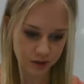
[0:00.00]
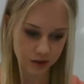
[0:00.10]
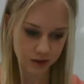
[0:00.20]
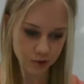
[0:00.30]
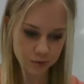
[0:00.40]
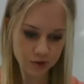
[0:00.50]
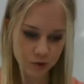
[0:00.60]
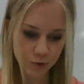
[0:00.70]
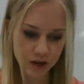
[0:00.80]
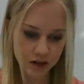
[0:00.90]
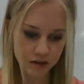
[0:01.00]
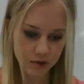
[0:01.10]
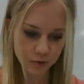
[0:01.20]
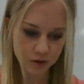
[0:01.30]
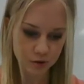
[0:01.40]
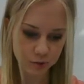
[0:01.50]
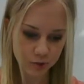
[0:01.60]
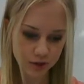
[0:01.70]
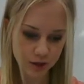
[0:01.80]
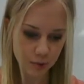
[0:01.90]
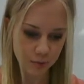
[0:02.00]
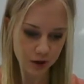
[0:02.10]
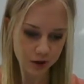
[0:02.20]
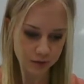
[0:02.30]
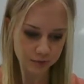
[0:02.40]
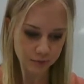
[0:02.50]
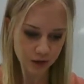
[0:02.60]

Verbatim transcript: The tubes squeaked when you pulled them apart.